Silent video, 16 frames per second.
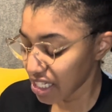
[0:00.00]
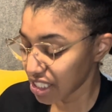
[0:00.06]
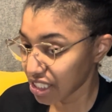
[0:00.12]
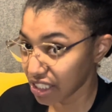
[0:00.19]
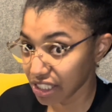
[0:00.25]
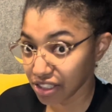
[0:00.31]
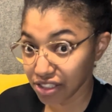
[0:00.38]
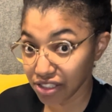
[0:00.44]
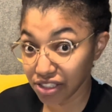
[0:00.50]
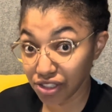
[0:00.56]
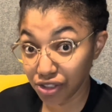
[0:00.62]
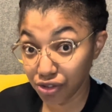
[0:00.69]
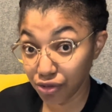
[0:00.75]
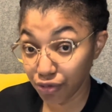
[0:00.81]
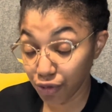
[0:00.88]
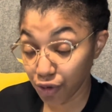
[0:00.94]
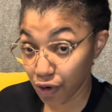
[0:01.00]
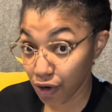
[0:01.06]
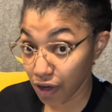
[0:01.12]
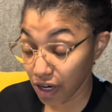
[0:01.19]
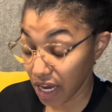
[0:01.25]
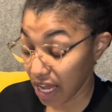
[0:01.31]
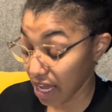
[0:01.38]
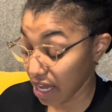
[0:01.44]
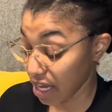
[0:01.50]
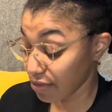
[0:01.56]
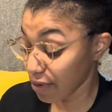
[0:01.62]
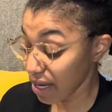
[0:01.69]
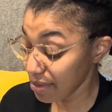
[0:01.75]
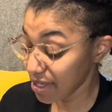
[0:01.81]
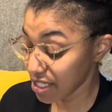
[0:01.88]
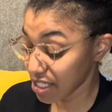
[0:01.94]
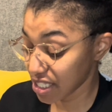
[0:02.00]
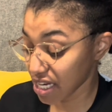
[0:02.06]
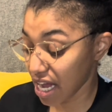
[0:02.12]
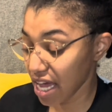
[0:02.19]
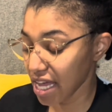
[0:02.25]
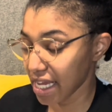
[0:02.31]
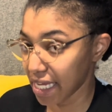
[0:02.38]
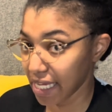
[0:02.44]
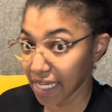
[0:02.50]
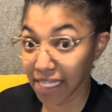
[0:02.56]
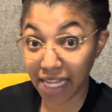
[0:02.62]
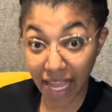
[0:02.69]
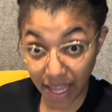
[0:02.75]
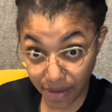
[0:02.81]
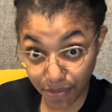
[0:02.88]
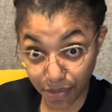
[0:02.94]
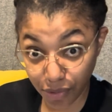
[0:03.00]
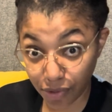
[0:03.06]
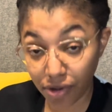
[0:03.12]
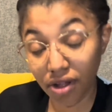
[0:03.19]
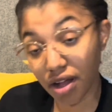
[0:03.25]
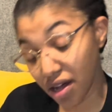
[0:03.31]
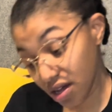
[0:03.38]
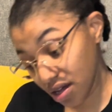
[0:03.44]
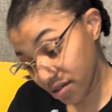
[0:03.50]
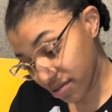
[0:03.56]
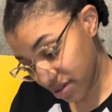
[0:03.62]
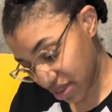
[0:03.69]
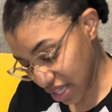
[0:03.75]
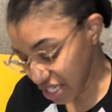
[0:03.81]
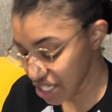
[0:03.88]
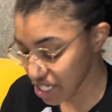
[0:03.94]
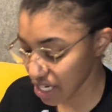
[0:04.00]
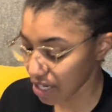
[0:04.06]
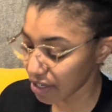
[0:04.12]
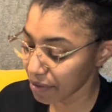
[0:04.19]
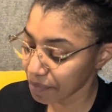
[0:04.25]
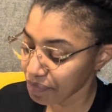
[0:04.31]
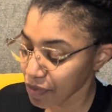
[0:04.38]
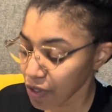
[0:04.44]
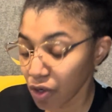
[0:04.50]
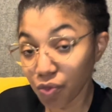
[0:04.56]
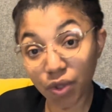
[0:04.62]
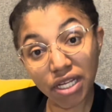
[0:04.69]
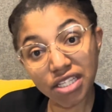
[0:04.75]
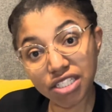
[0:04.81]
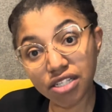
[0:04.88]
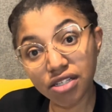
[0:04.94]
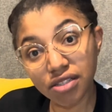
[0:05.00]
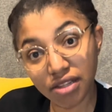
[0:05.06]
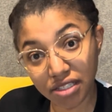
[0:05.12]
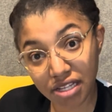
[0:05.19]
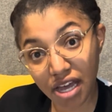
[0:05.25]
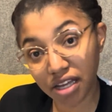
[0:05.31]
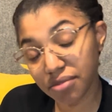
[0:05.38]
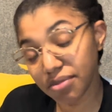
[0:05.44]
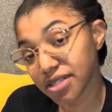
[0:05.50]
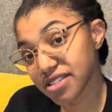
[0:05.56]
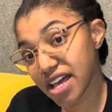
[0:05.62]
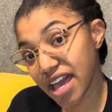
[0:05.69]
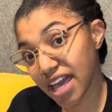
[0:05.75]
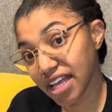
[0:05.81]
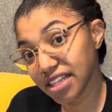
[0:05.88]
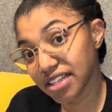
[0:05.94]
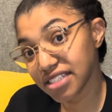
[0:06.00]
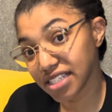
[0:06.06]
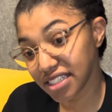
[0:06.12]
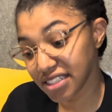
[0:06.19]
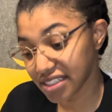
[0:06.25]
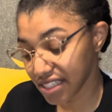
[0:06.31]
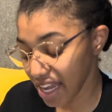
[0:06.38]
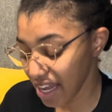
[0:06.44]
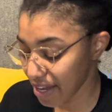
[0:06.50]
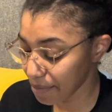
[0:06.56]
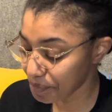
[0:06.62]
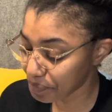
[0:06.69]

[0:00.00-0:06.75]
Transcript: She's due for a rabies shot in April of this year, which the documents I had did state.